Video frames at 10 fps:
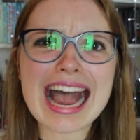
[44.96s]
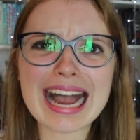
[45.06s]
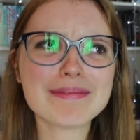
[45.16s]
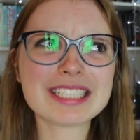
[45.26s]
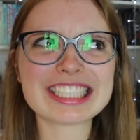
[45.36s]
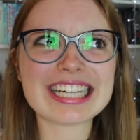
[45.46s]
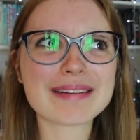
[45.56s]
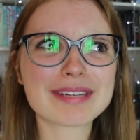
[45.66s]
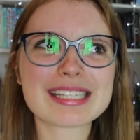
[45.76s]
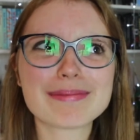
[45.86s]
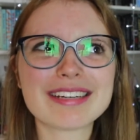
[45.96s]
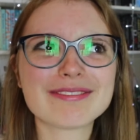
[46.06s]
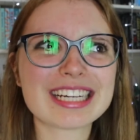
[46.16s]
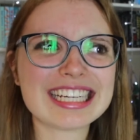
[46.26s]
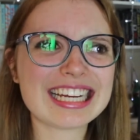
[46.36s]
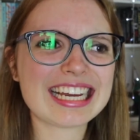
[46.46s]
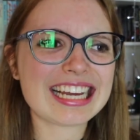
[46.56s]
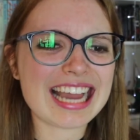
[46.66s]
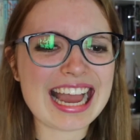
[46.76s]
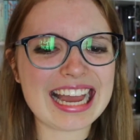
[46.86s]
how much time I spend
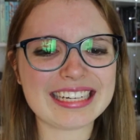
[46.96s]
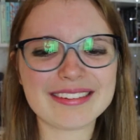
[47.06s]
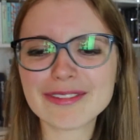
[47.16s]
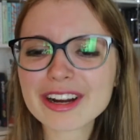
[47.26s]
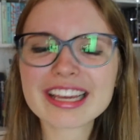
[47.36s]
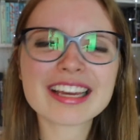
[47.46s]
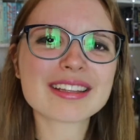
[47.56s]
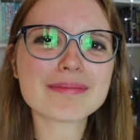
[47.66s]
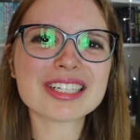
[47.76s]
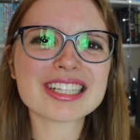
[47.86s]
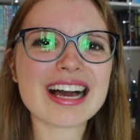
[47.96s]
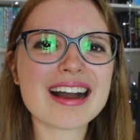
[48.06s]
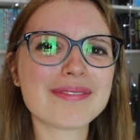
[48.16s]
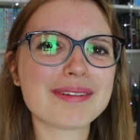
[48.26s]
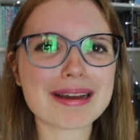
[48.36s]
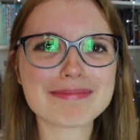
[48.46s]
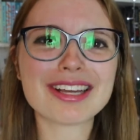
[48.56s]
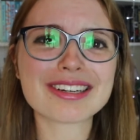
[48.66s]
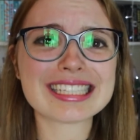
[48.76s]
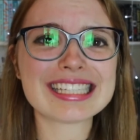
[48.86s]
reading and working on the book club and my
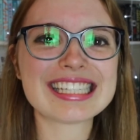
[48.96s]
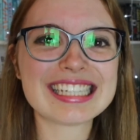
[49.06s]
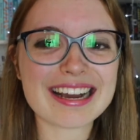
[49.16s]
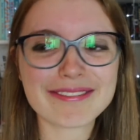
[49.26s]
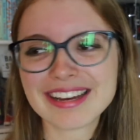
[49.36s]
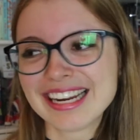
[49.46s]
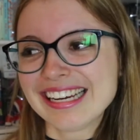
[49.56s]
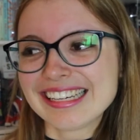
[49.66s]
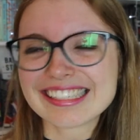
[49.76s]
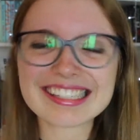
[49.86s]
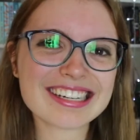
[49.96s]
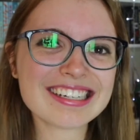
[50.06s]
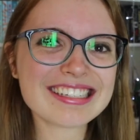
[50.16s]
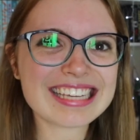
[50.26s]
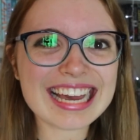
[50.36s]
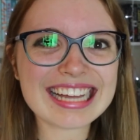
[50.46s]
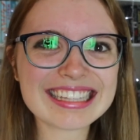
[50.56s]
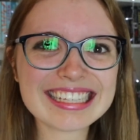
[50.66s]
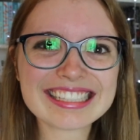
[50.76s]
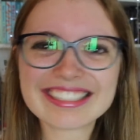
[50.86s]
blog and stuff. So yeah,
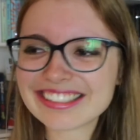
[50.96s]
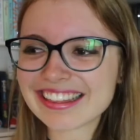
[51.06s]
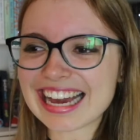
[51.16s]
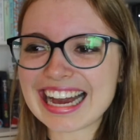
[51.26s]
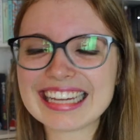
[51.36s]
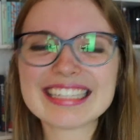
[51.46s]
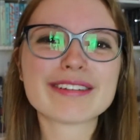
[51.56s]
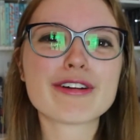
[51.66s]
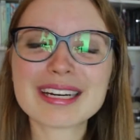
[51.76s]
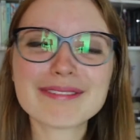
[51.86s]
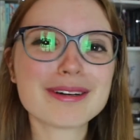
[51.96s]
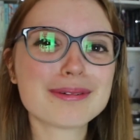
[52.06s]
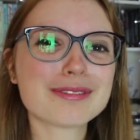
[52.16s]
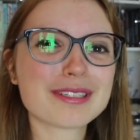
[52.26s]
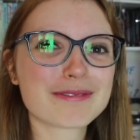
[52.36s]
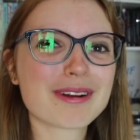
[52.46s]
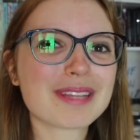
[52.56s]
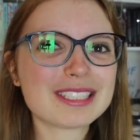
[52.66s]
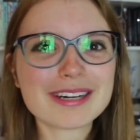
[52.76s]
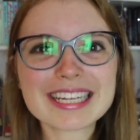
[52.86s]
let's do that. What I filmed was from
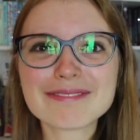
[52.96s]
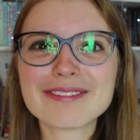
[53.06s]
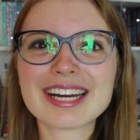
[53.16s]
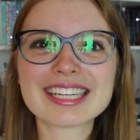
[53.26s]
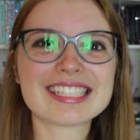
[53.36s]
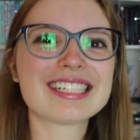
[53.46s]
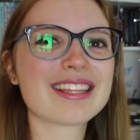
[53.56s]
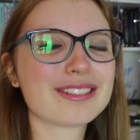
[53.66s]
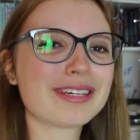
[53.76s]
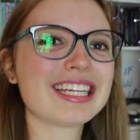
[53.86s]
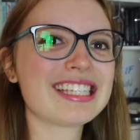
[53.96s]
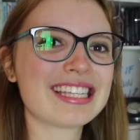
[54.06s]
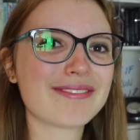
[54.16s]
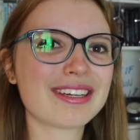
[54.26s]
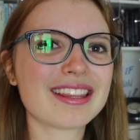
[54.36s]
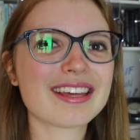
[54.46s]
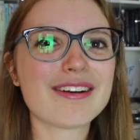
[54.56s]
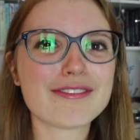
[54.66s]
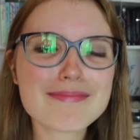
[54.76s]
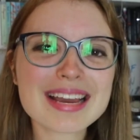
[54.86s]
the 21st to the 27th
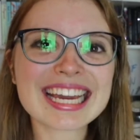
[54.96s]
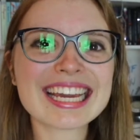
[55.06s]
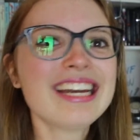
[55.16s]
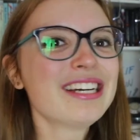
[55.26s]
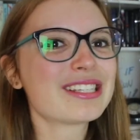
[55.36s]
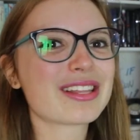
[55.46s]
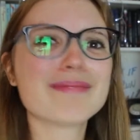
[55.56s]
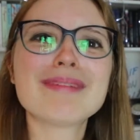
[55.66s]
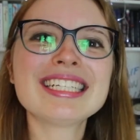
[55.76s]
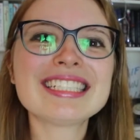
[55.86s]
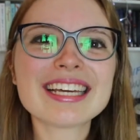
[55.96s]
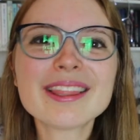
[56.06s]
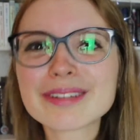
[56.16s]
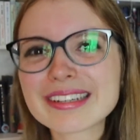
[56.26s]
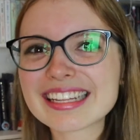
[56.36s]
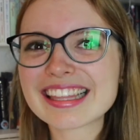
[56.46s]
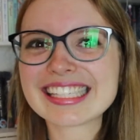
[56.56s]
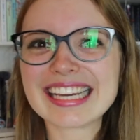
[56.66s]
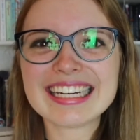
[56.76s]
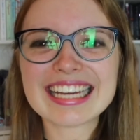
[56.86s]
of May, so the Monday through to the
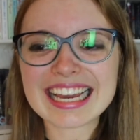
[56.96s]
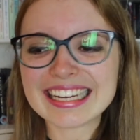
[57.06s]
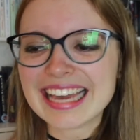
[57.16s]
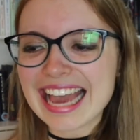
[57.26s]
Sunday,